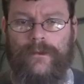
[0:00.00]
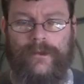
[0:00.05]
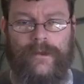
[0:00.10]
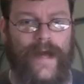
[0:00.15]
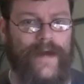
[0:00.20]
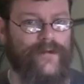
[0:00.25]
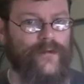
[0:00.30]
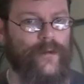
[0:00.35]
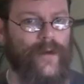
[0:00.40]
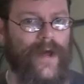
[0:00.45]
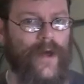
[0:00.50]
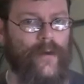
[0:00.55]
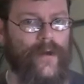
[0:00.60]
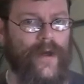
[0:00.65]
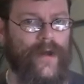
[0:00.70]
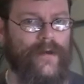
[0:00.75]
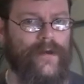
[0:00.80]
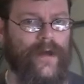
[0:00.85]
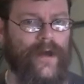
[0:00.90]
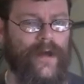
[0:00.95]

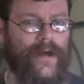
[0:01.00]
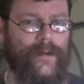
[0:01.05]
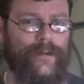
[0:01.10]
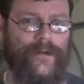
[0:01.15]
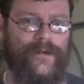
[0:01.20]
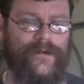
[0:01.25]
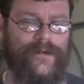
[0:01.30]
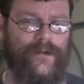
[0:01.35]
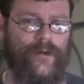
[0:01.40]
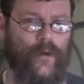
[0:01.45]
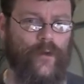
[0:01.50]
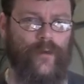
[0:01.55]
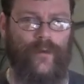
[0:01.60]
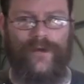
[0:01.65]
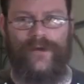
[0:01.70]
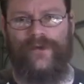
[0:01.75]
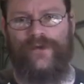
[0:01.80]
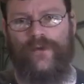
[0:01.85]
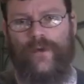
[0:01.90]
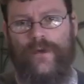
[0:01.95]
TattooNow.com is your
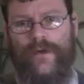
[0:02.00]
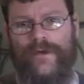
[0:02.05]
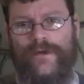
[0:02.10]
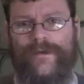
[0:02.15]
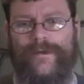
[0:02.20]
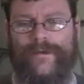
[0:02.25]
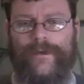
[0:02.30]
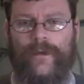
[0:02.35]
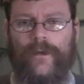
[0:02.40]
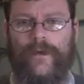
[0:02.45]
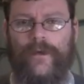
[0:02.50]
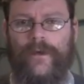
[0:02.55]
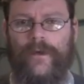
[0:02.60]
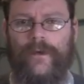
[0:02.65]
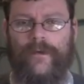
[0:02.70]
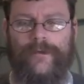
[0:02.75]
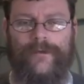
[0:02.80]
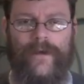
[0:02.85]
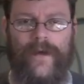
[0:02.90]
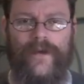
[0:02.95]
resource
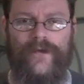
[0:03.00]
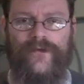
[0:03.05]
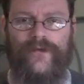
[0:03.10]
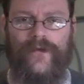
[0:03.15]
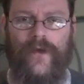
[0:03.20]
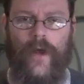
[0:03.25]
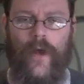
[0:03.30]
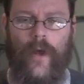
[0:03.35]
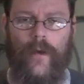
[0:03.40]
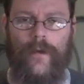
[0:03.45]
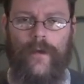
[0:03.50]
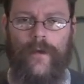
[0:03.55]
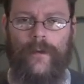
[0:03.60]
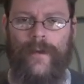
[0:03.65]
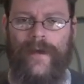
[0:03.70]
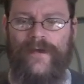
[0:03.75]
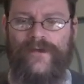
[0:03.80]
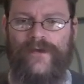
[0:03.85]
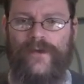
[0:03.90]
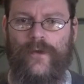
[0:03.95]
for fresh,
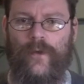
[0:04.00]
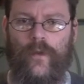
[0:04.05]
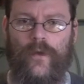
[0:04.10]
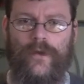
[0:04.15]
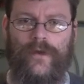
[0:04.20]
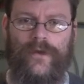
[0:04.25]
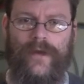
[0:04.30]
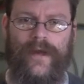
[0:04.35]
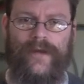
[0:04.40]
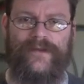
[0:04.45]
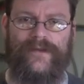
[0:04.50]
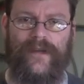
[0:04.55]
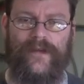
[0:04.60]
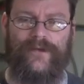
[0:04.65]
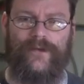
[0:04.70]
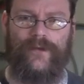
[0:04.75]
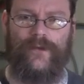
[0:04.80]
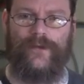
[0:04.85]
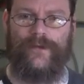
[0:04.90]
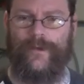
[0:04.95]
amazing, world-class
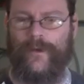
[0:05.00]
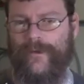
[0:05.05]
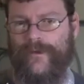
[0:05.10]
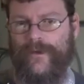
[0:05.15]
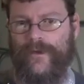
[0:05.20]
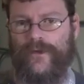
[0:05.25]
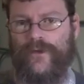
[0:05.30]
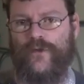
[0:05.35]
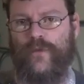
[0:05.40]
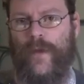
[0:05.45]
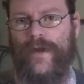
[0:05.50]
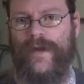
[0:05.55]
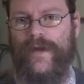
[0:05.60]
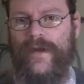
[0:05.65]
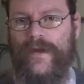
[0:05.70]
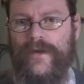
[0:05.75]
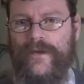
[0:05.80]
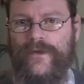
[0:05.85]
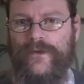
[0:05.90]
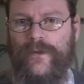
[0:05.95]
tattoos. For over 20
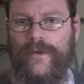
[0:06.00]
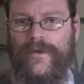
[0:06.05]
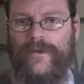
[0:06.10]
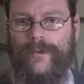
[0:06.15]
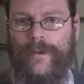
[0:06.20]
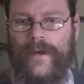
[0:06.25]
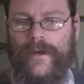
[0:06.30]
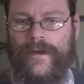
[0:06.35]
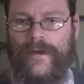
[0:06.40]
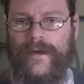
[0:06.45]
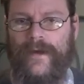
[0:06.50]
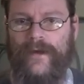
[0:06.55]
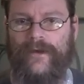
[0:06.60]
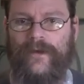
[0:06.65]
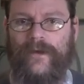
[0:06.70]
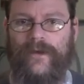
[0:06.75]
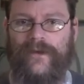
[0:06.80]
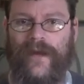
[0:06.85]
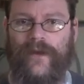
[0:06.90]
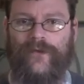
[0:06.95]
years, we've been
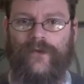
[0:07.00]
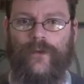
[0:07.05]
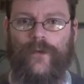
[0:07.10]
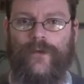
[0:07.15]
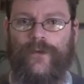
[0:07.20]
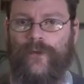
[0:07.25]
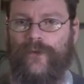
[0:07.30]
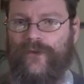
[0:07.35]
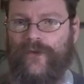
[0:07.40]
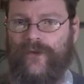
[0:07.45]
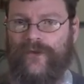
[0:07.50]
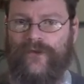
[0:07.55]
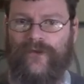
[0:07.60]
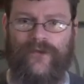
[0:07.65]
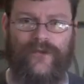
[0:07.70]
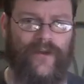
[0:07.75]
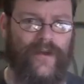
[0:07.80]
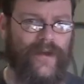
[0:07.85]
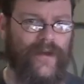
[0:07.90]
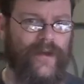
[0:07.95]
connecting tattoo
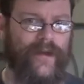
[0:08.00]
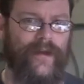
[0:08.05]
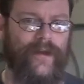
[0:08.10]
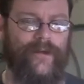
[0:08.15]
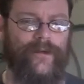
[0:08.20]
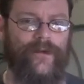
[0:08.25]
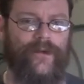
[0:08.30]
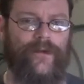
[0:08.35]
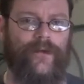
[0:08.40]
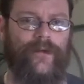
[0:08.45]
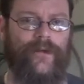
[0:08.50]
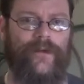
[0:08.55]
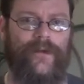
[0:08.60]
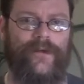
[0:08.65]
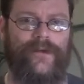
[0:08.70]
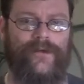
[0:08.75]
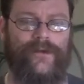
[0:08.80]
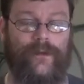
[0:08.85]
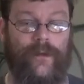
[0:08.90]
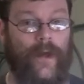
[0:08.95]
enthusiasts and the
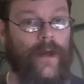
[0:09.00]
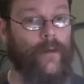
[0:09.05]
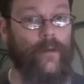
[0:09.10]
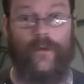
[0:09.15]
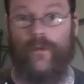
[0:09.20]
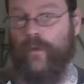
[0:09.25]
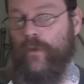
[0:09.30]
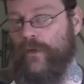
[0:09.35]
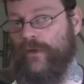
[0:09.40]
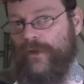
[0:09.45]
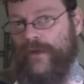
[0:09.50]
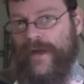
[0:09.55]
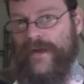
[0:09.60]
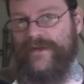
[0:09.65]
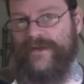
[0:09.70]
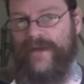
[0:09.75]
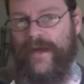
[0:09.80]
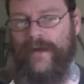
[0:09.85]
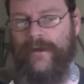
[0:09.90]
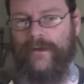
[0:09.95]
curious with
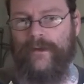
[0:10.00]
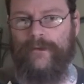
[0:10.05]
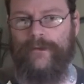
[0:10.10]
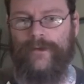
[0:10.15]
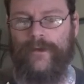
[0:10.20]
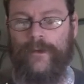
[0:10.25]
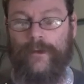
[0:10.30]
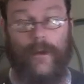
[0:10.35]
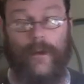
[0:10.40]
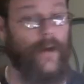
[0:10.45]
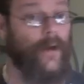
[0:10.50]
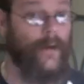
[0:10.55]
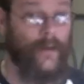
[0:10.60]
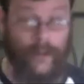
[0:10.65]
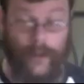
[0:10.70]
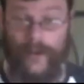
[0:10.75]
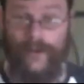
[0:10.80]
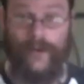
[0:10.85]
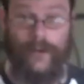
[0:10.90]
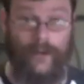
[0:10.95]
world-class talent from
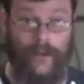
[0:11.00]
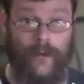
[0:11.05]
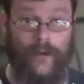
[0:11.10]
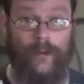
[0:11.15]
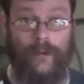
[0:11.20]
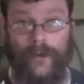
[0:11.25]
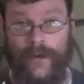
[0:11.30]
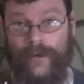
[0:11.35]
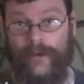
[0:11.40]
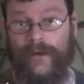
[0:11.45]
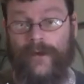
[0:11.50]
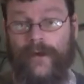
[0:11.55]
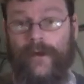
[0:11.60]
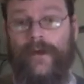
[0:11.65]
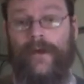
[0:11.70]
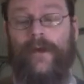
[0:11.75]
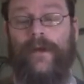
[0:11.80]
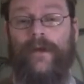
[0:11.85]
all around the globe, literally.